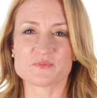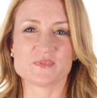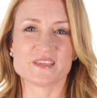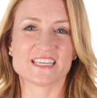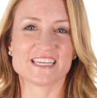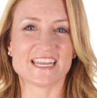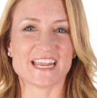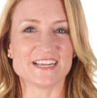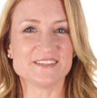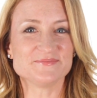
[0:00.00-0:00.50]
with me
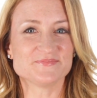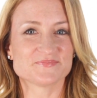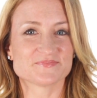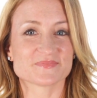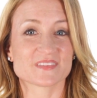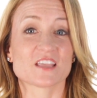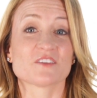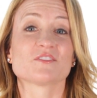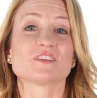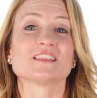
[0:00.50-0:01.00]
today.
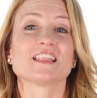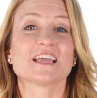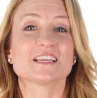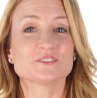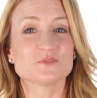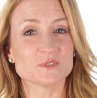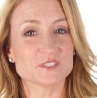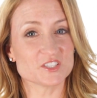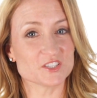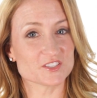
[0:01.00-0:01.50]
If you
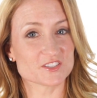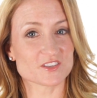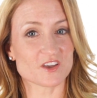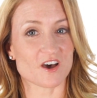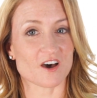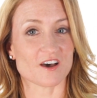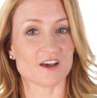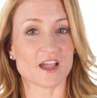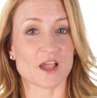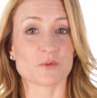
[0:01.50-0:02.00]
liked what you
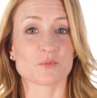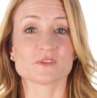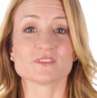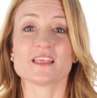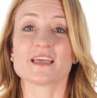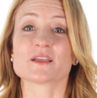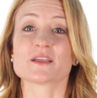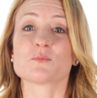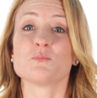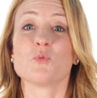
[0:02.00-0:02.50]
saw and would
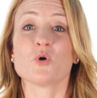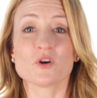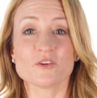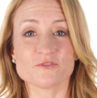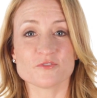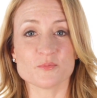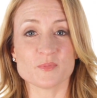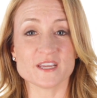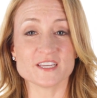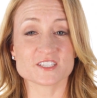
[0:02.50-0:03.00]
like more
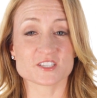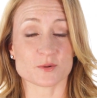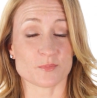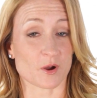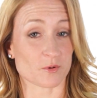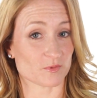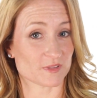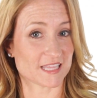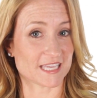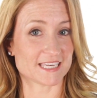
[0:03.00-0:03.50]
information
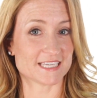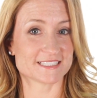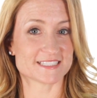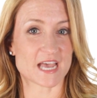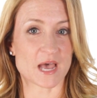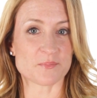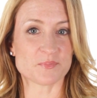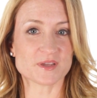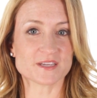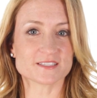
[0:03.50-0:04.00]
about related
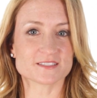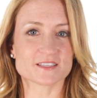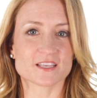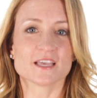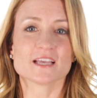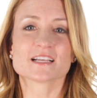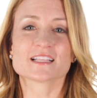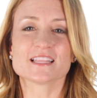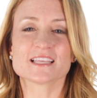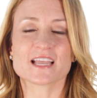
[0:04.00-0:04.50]
topics,
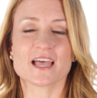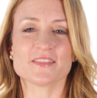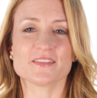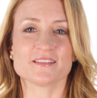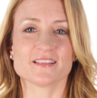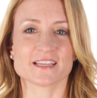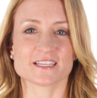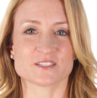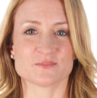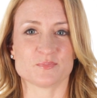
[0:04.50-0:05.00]
click on the
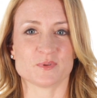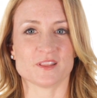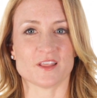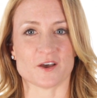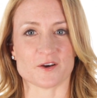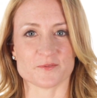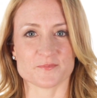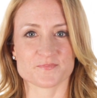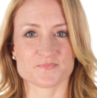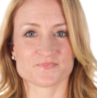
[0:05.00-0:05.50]
links
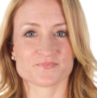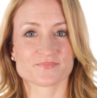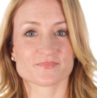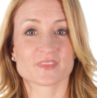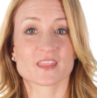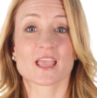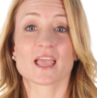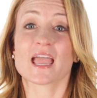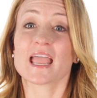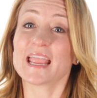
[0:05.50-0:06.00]
below.
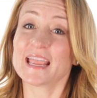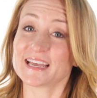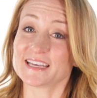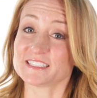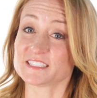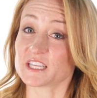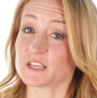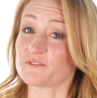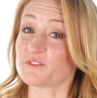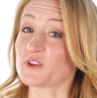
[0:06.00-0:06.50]

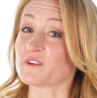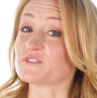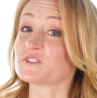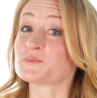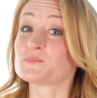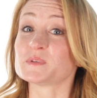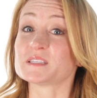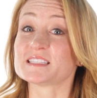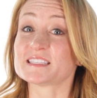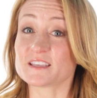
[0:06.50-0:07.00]
And if you have
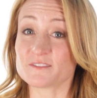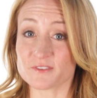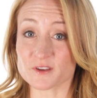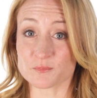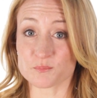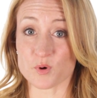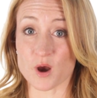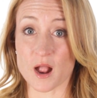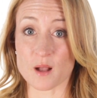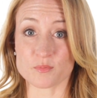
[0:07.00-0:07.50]

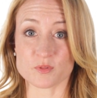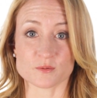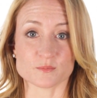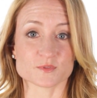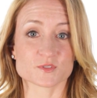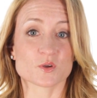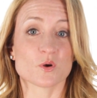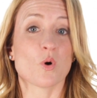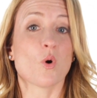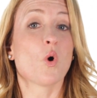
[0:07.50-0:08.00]
specific
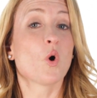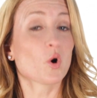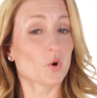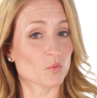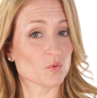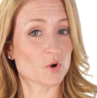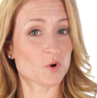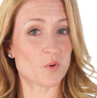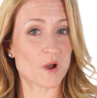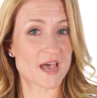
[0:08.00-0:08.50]
problems or
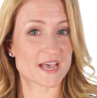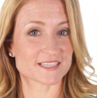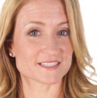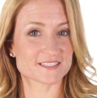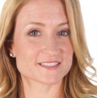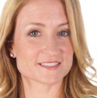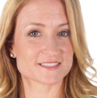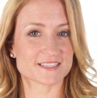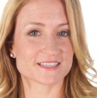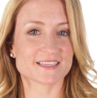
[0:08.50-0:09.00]

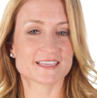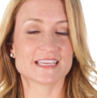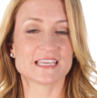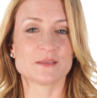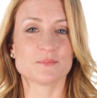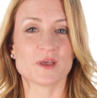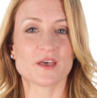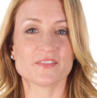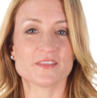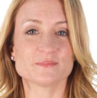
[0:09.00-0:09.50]
requests,
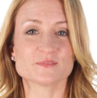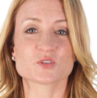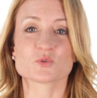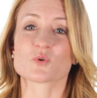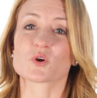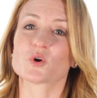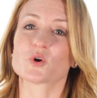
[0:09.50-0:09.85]
email them to